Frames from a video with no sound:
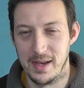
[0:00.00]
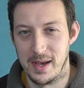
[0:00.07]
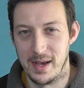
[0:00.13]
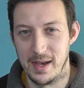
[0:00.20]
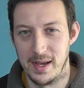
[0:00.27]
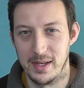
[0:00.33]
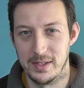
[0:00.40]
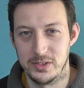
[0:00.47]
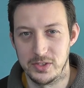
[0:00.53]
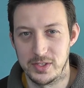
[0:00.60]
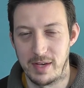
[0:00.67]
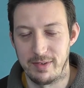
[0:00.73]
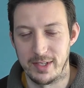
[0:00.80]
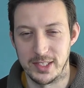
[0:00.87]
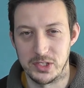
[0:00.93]
just
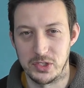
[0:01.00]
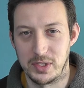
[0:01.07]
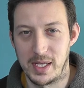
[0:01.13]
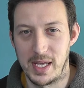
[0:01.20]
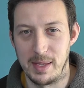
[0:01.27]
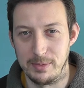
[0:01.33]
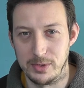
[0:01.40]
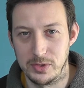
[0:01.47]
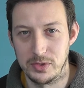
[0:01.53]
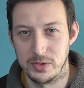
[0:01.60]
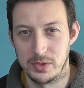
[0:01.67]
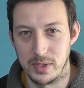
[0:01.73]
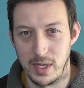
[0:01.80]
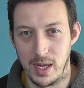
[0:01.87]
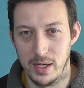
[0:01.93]
having to keep
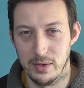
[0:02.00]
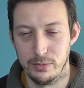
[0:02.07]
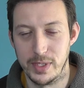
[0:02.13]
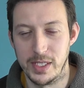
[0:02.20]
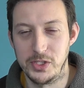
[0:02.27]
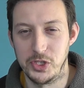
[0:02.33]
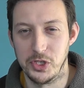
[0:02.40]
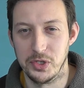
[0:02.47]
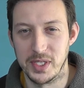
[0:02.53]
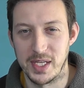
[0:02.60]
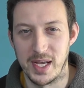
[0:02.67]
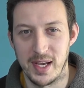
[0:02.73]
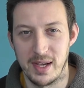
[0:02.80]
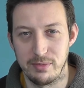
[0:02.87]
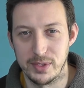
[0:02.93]
retuning
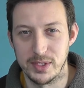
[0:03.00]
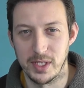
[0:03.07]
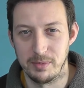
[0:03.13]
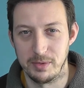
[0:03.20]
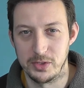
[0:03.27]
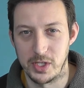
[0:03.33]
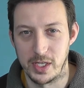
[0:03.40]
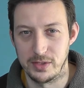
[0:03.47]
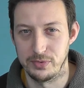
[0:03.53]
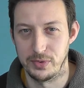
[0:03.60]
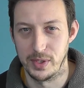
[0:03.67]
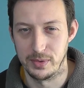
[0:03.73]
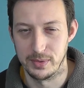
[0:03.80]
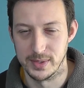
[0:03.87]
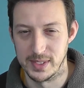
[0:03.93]
it every time you change
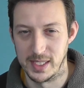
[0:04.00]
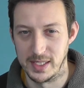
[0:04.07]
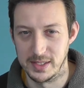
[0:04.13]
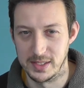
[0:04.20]
frequency.